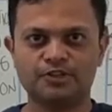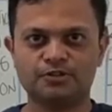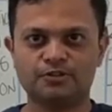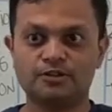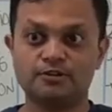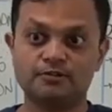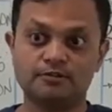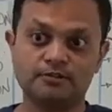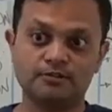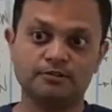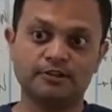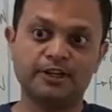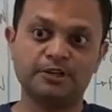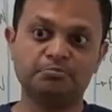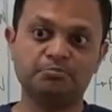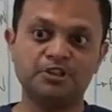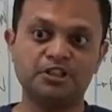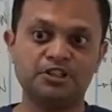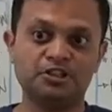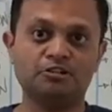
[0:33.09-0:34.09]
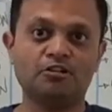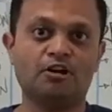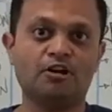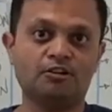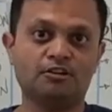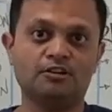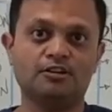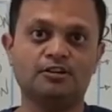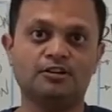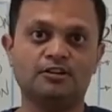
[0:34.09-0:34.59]
So let me
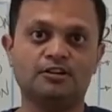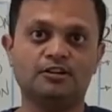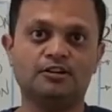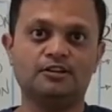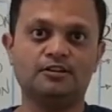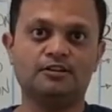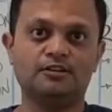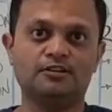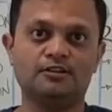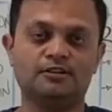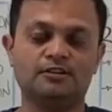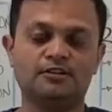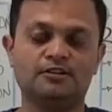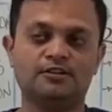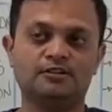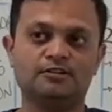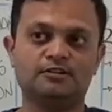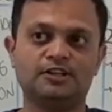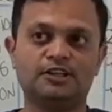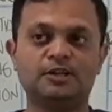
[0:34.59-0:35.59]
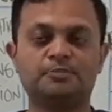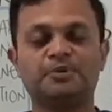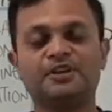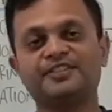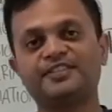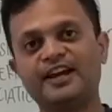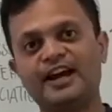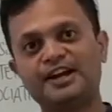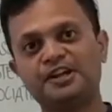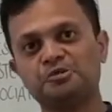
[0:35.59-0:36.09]
talk, keeping
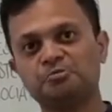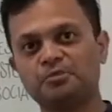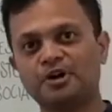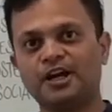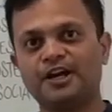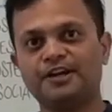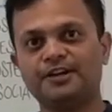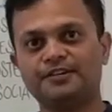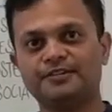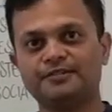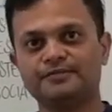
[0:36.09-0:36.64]
that in mind.